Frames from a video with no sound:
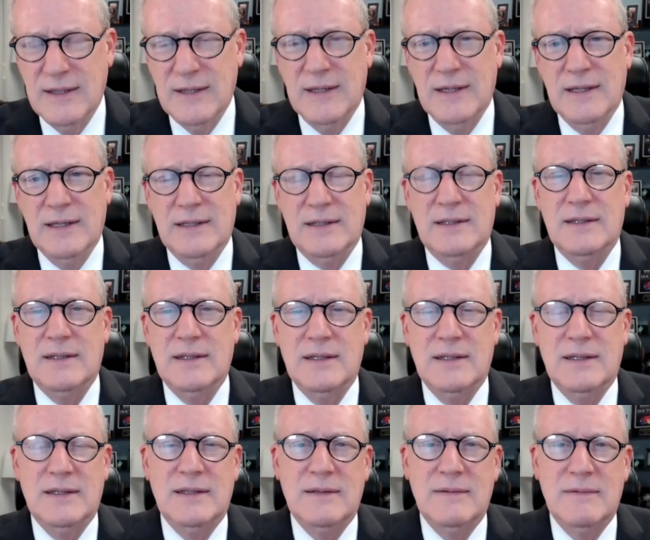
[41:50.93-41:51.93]
in
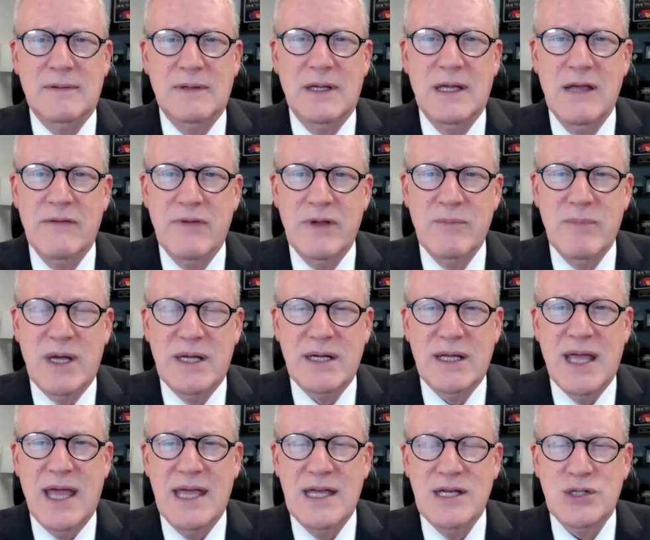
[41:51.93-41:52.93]
giving
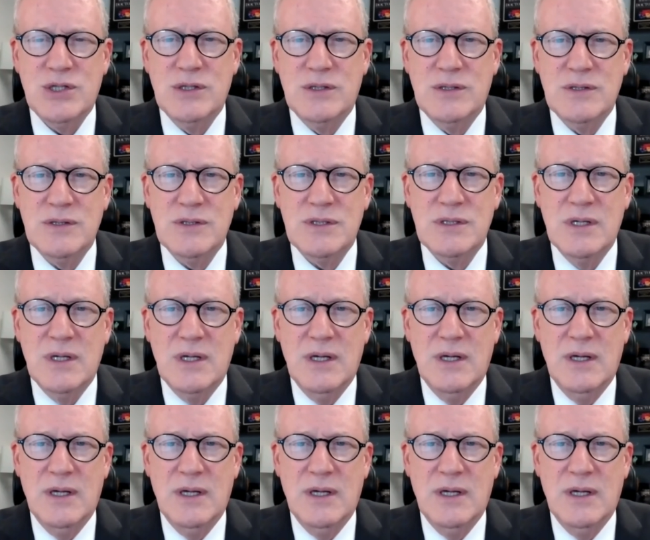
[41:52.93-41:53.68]
medications